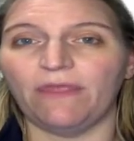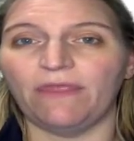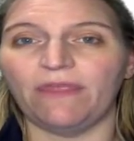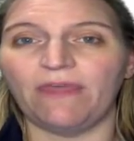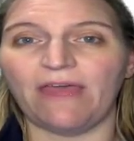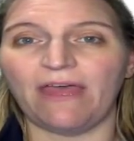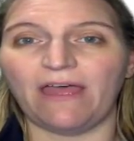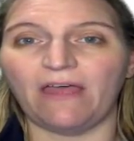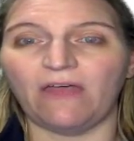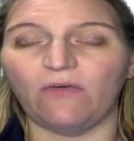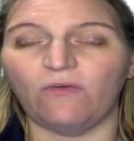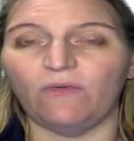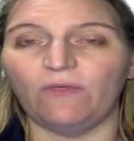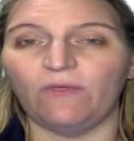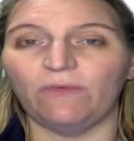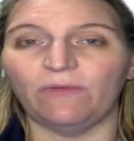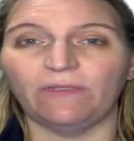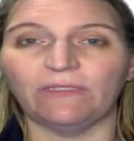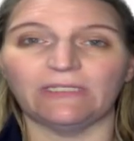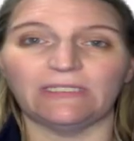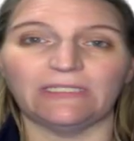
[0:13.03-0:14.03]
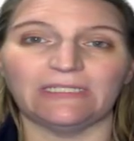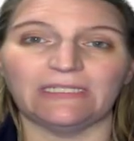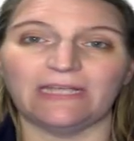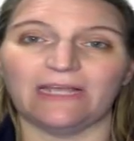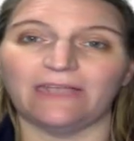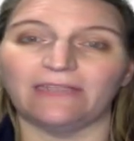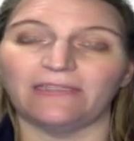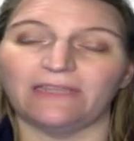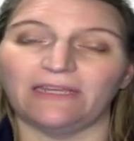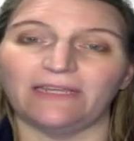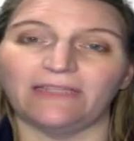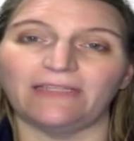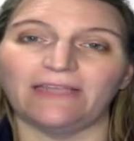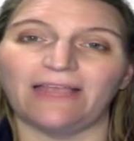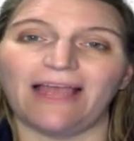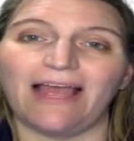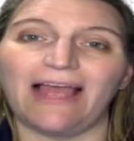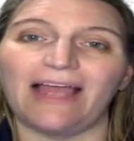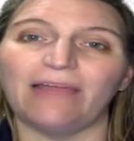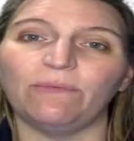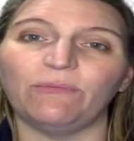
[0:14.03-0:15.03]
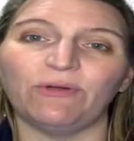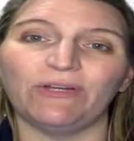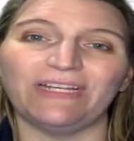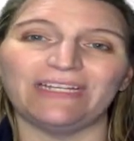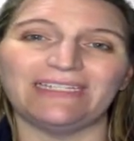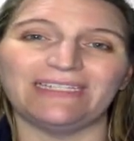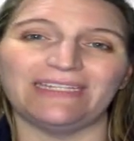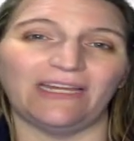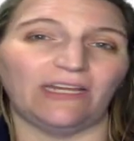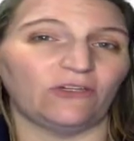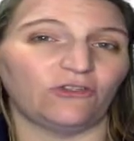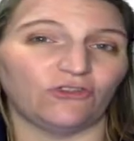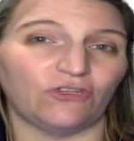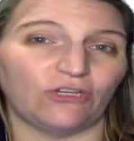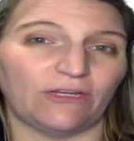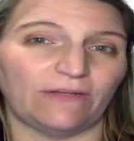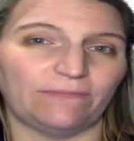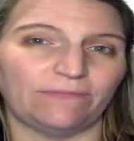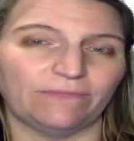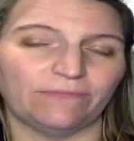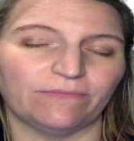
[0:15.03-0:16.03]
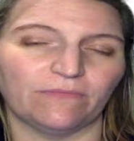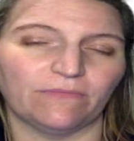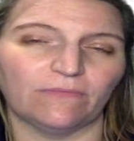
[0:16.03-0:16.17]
that we will discuss is hybridization.